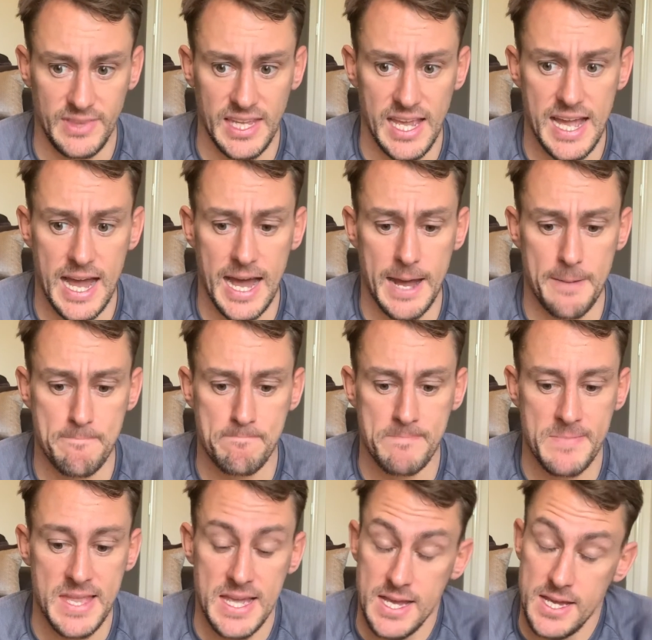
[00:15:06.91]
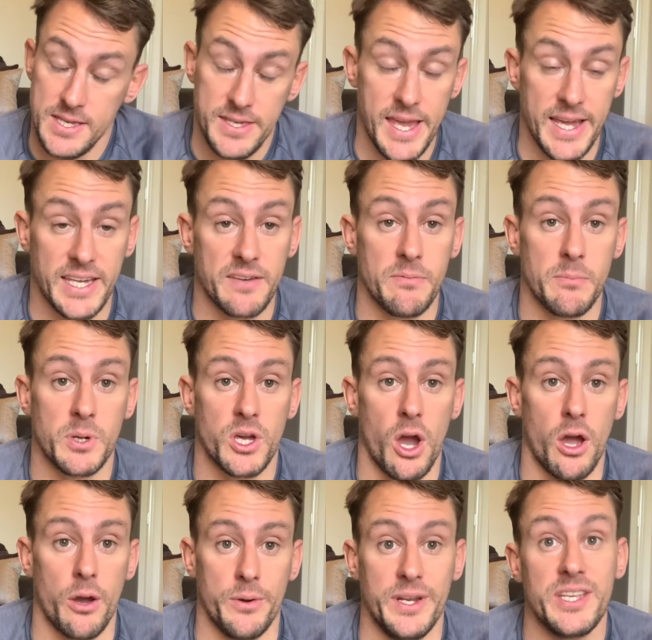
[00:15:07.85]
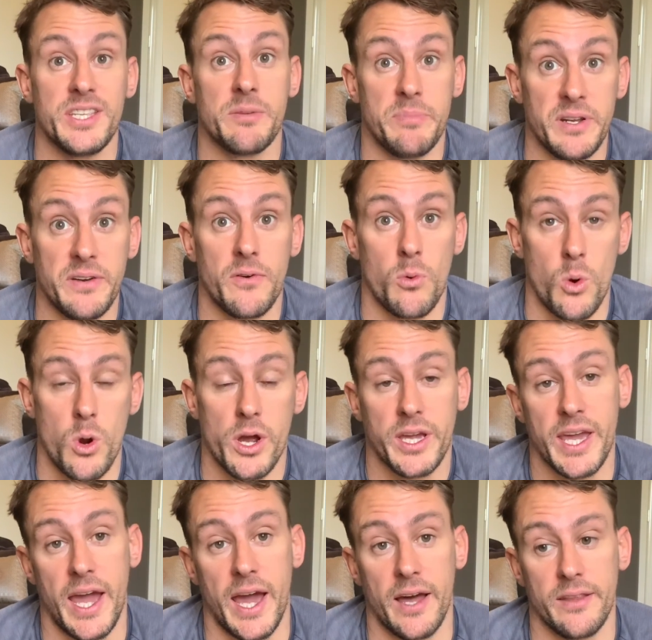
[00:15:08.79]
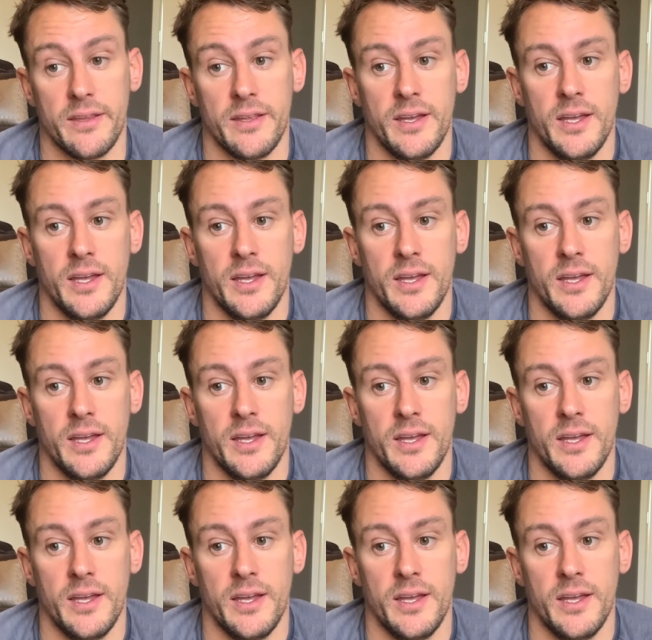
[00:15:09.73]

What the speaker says: Yeah, give them a go. It is a bit of a workout.